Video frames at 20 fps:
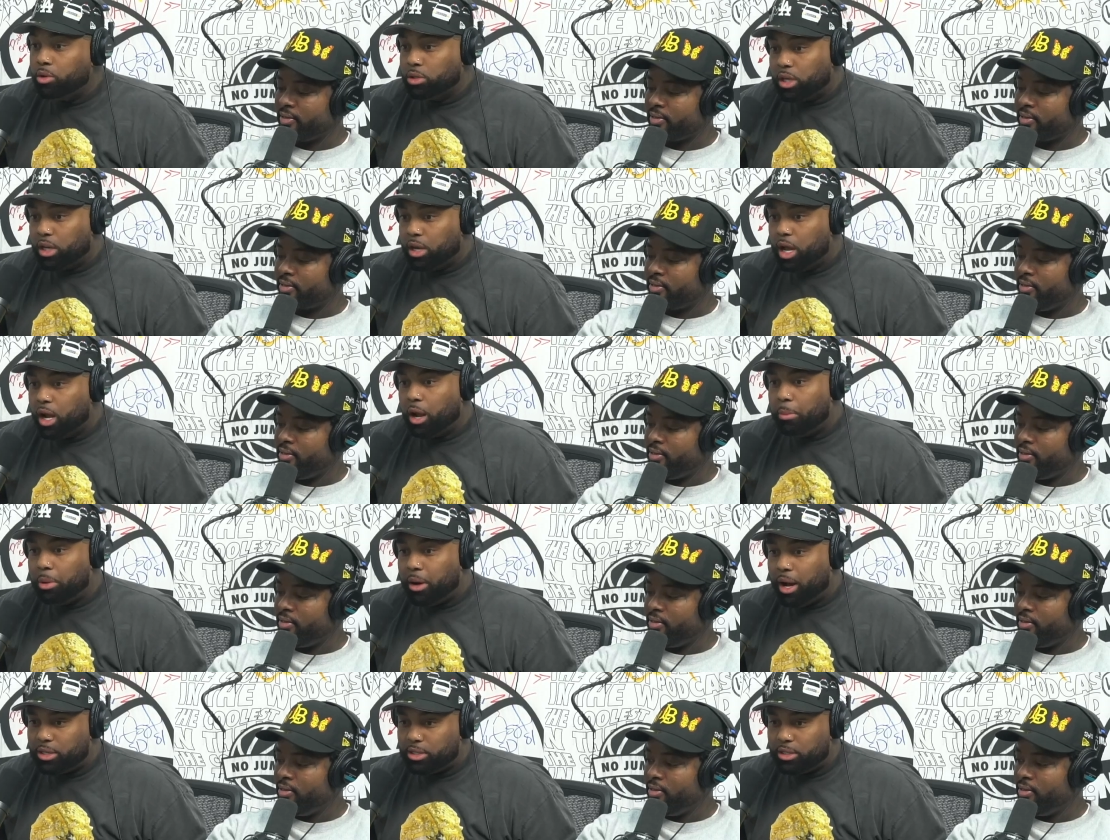Speaker 1: to nigga
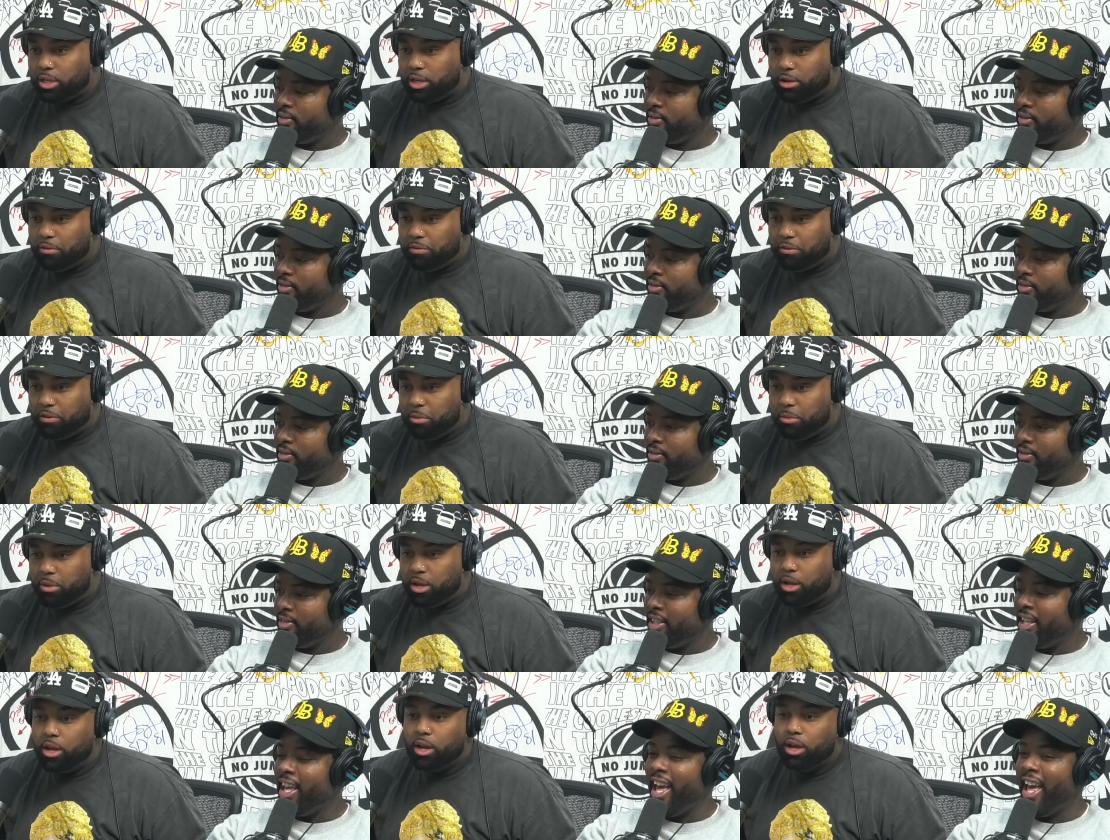pasta, you feel
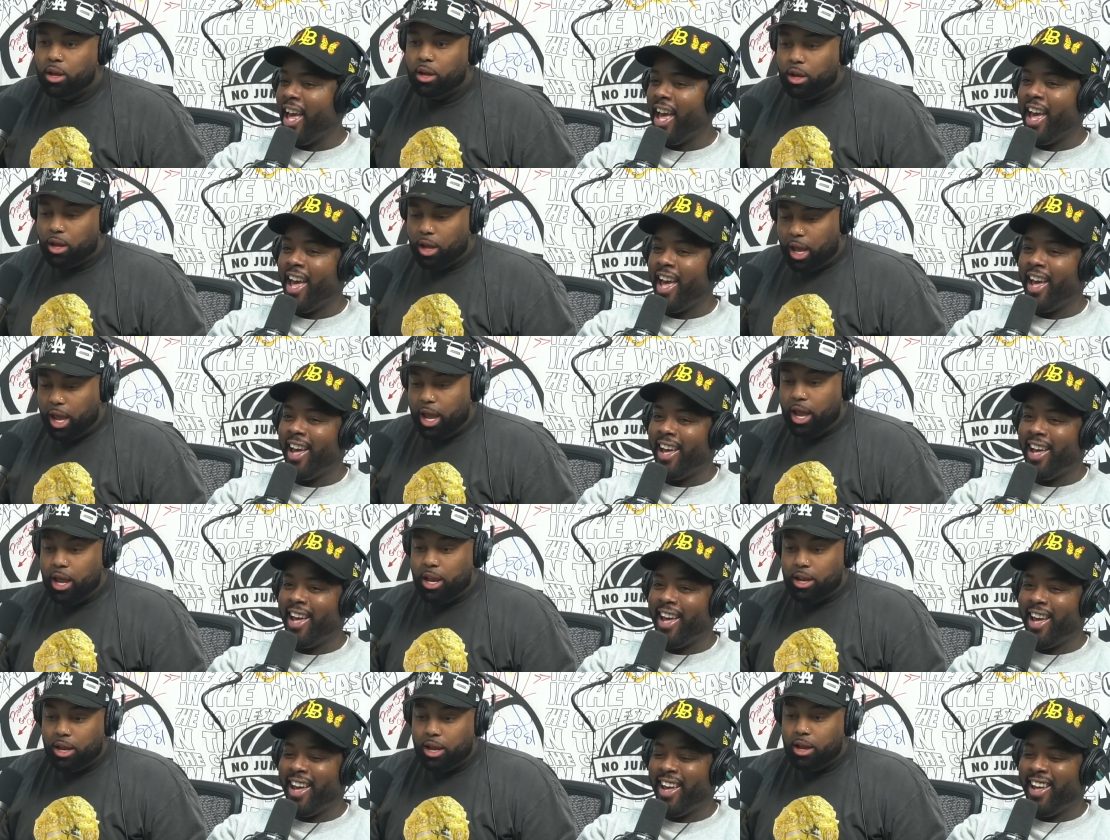me?
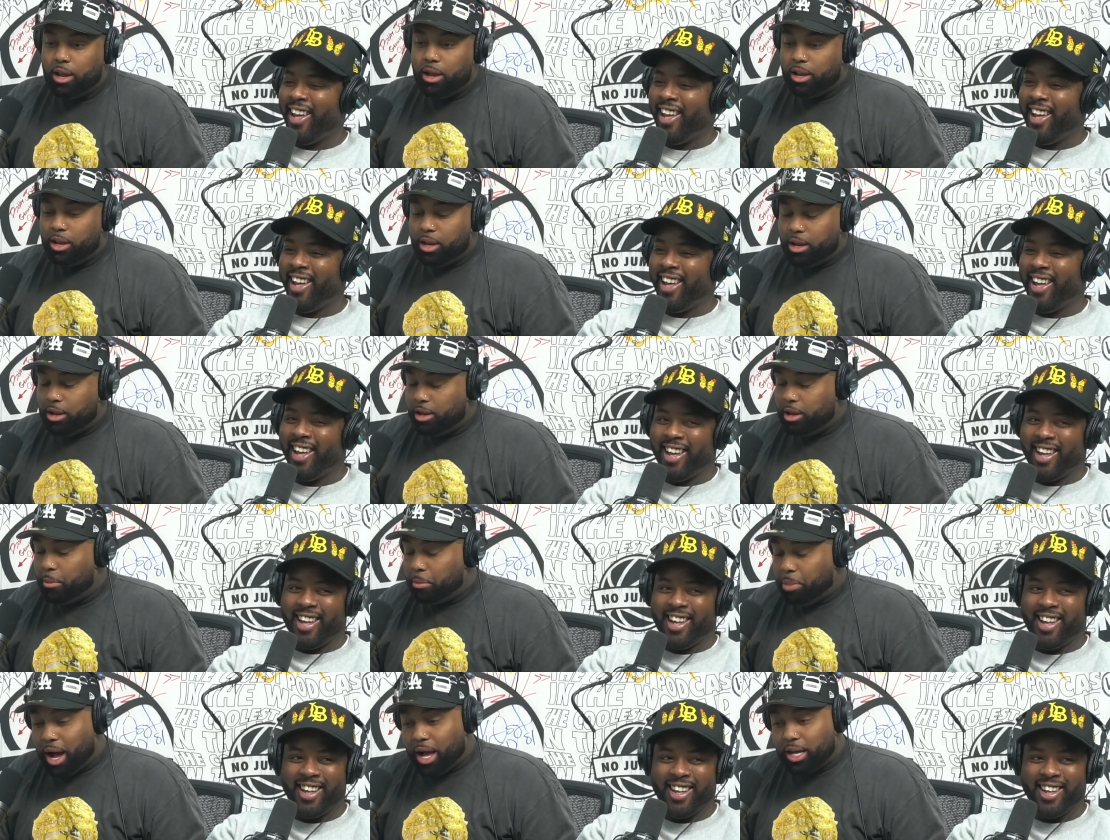And
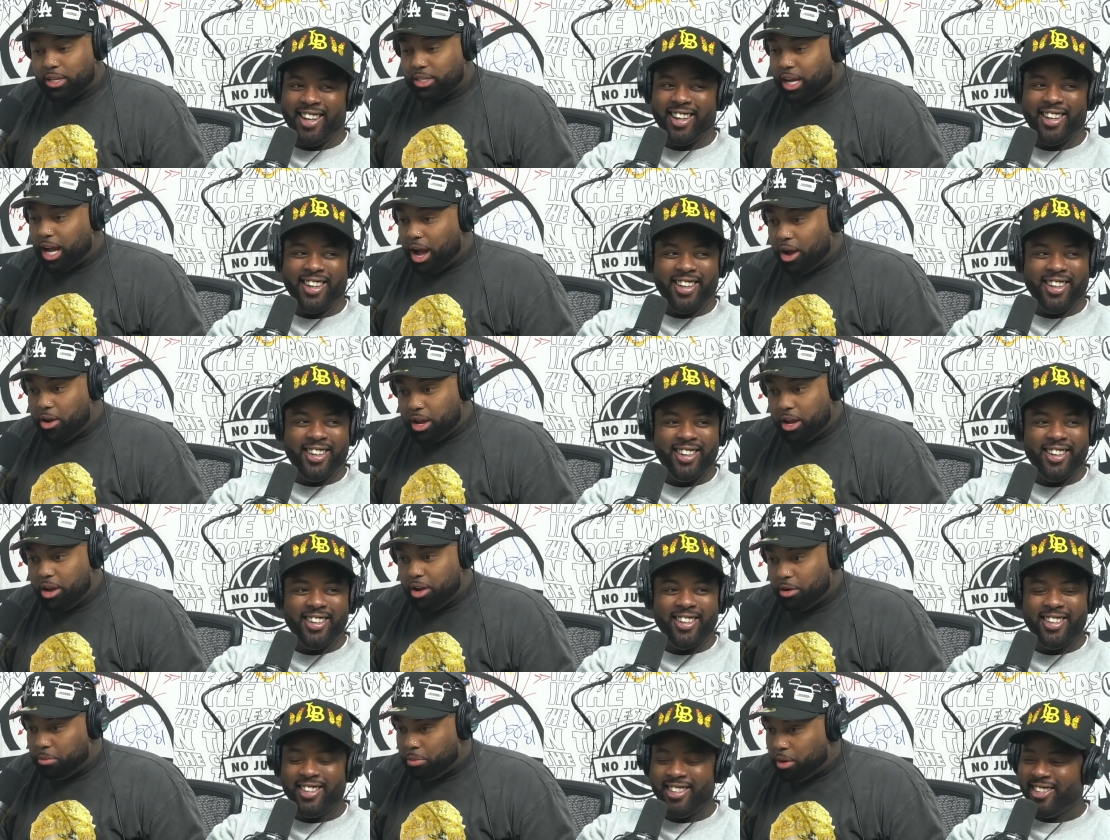the pasta out
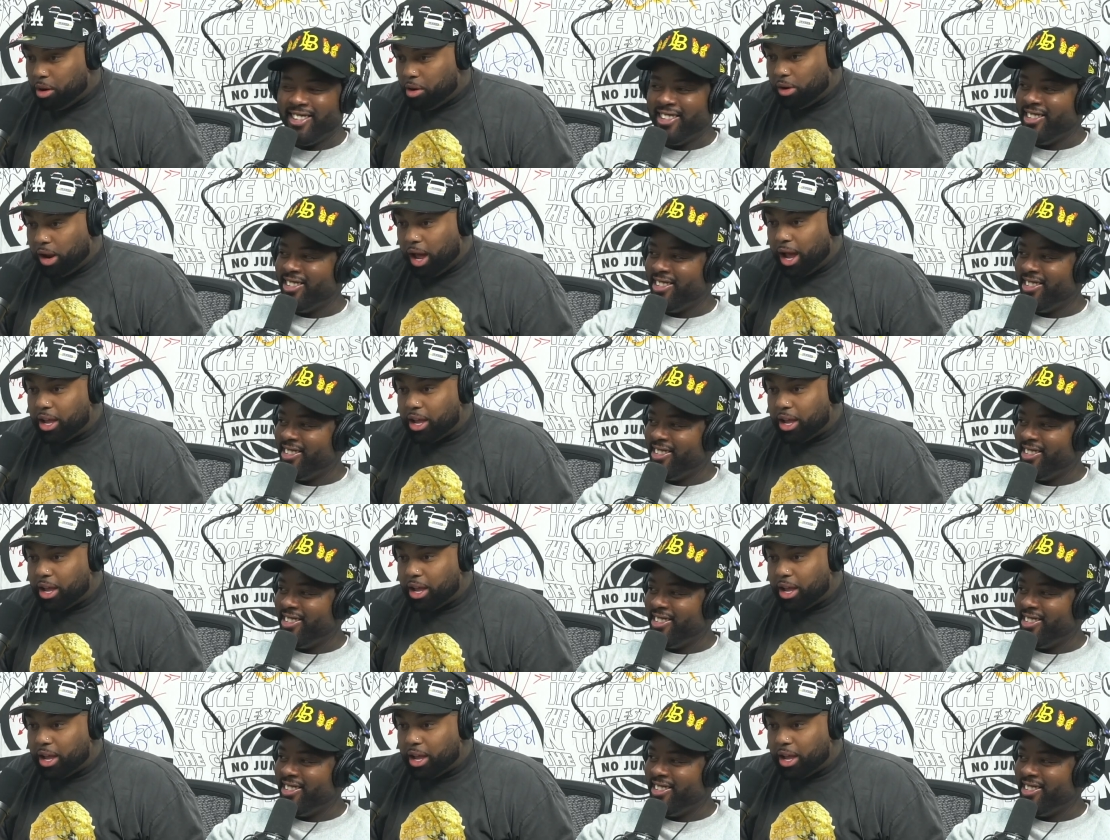here, bro, like